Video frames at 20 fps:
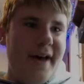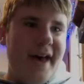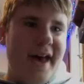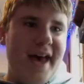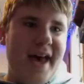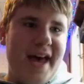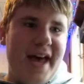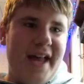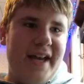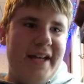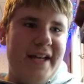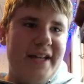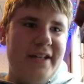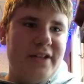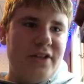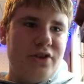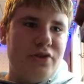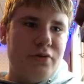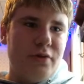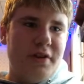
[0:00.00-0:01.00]
and it
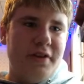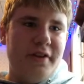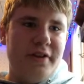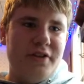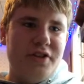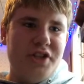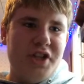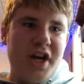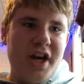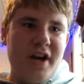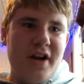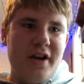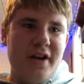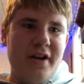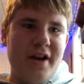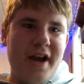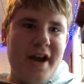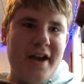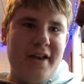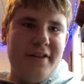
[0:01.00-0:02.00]
destroyed their
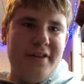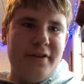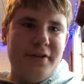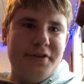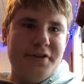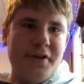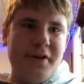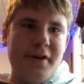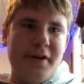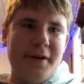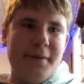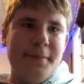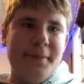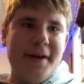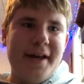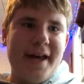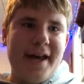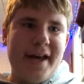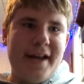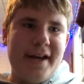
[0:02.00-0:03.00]
chair and their tarp,
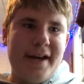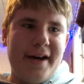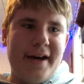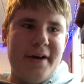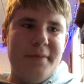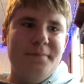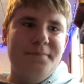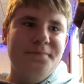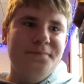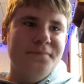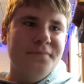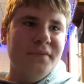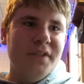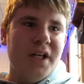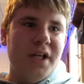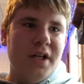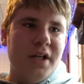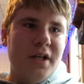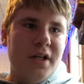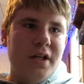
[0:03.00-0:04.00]
and
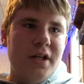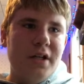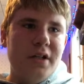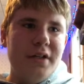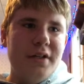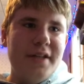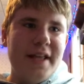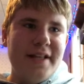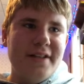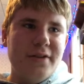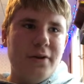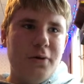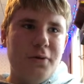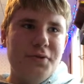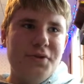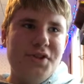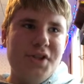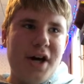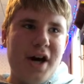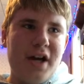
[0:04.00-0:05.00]
they
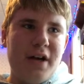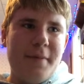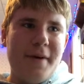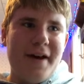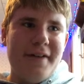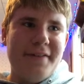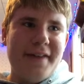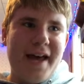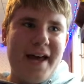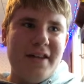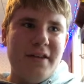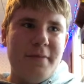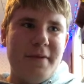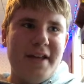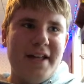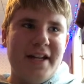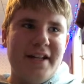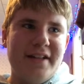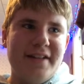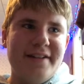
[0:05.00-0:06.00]
told John about that at the
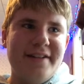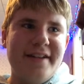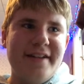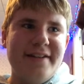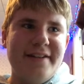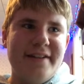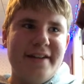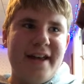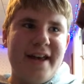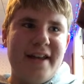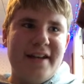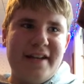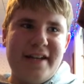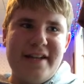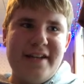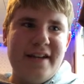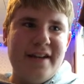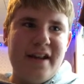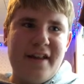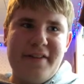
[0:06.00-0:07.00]
beginning of the season, and he
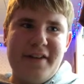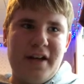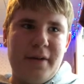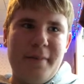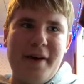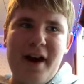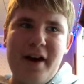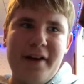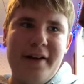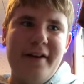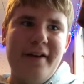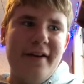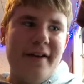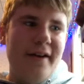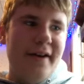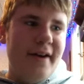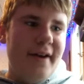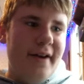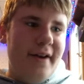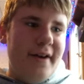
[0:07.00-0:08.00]
did nothing about it.
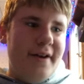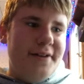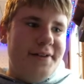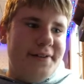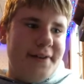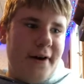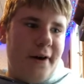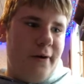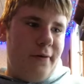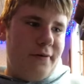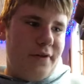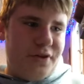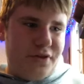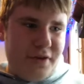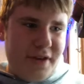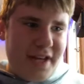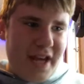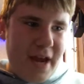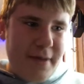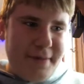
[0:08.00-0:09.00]
So the
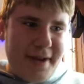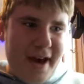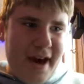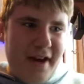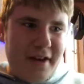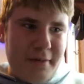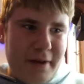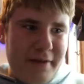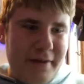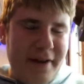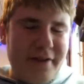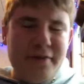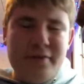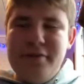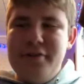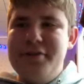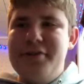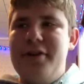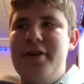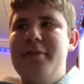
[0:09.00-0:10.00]
tree came down and went right through
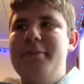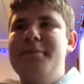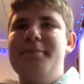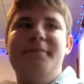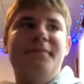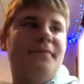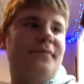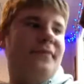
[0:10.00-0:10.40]
their tarp.